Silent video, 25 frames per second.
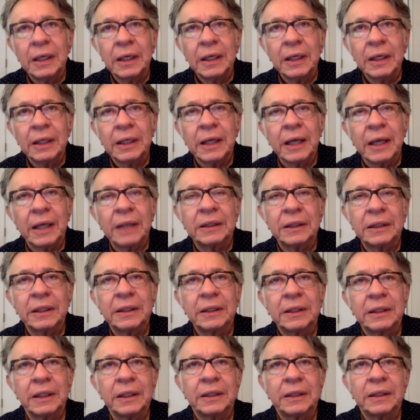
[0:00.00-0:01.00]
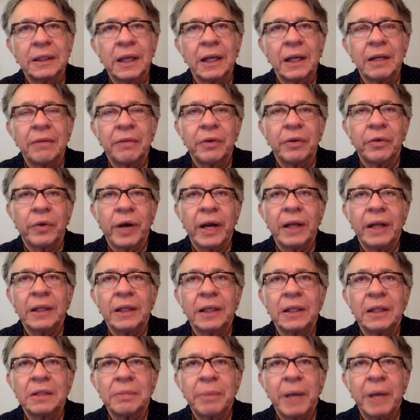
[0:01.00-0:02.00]
yeah, it's it's it's kind of a drag that
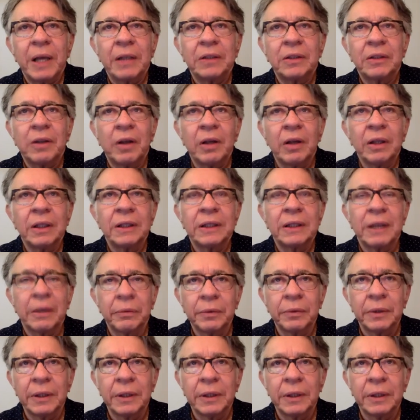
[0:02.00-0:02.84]
he's passed on because I